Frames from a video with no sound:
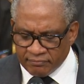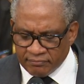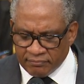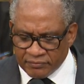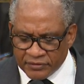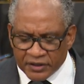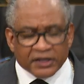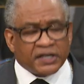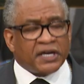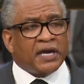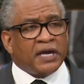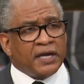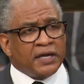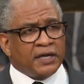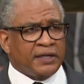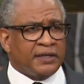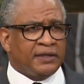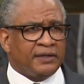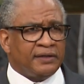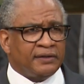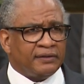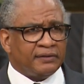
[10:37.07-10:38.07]
The
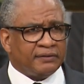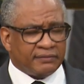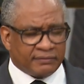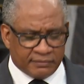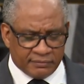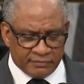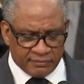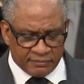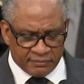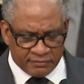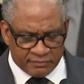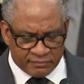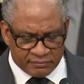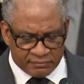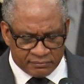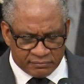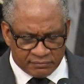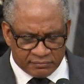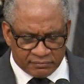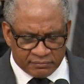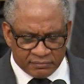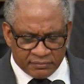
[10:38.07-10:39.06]
king,
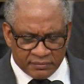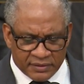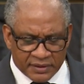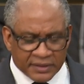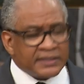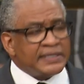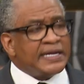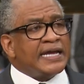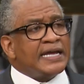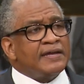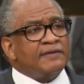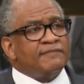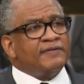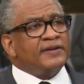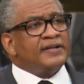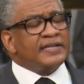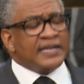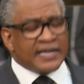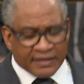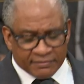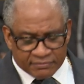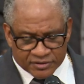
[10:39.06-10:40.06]

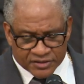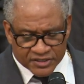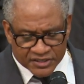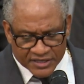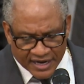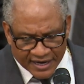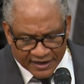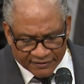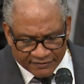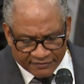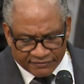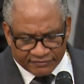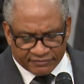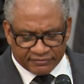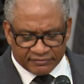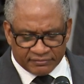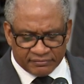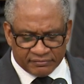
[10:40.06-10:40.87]
David himself.